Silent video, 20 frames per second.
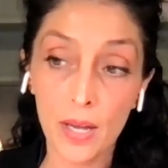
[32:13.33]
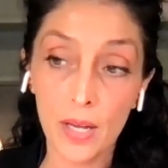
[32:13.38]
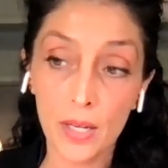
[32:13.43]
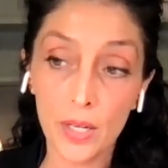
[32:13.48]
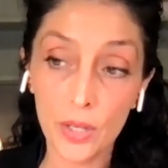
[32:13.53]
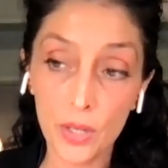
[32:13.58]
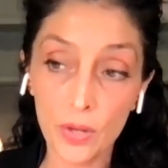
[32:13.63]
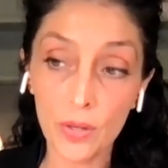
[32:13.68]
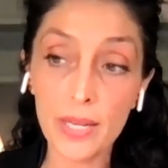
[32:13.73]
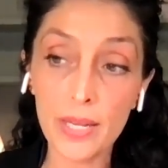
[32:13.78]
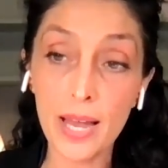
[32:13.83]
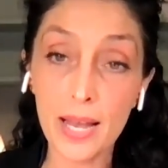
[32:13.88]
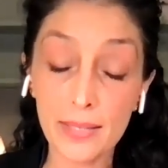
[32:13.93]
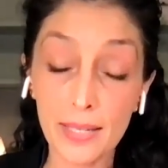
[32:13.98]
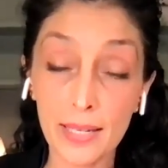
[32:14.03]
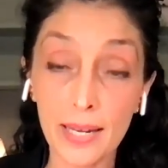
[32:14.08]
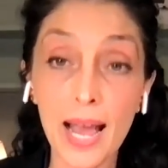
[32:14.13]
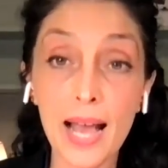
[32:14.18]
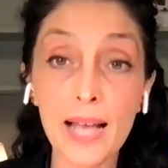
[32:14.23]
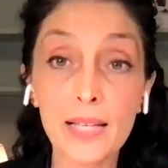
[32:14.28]
yes,
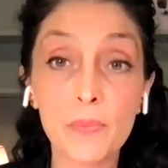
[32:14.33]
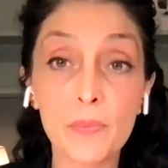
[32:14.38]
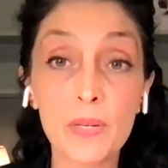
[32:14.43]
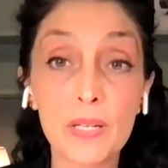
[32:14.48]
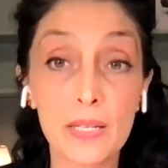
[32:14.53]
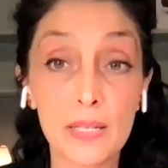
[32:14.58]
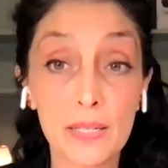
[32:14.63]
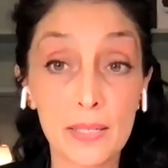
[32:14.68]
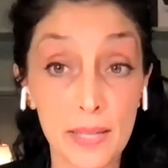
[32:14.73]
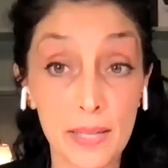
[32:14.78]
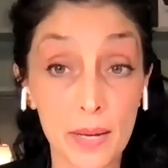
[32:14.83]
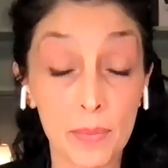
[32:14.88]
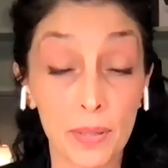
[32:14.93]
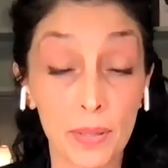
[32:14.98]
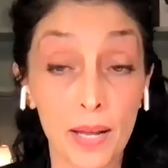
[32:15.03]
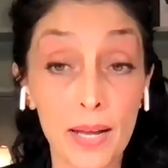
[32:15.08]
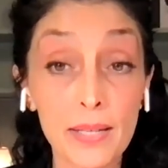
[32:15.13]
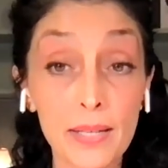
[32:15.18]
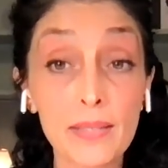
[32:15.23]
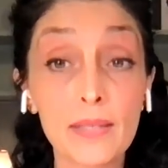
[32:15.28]
it has been
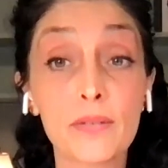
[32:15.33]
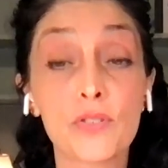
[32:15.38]
destabilized.